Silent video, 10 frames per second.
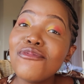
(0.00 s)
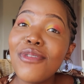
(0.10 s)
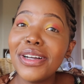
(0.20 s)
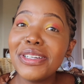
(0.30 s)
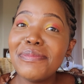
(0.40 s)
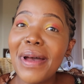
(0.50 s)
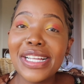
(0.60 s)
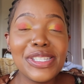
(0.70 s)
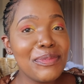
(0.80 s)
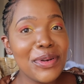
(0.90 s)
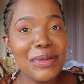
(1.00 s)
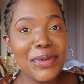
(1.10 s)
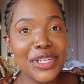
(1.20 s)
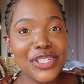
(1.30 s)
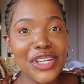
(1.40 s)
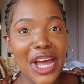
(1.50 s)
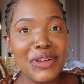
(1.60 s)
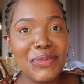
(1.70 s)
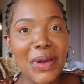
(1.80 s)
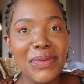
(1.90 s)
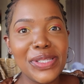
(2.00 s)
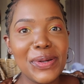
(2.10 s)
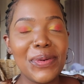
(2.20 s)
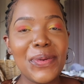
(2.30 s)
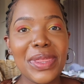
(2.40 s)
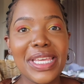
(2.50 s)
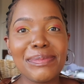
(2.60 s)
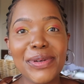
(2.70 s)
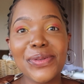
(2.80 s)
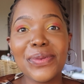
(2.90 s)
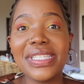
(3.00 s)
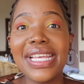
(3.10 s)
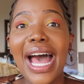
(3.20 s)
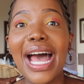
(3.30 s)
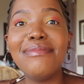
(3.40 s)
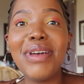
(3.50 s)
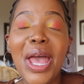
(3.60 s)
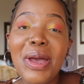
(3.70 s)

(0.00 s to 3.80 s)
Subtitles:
Welcome back to the Pretty Bookish channel, where we talk all things books all the time.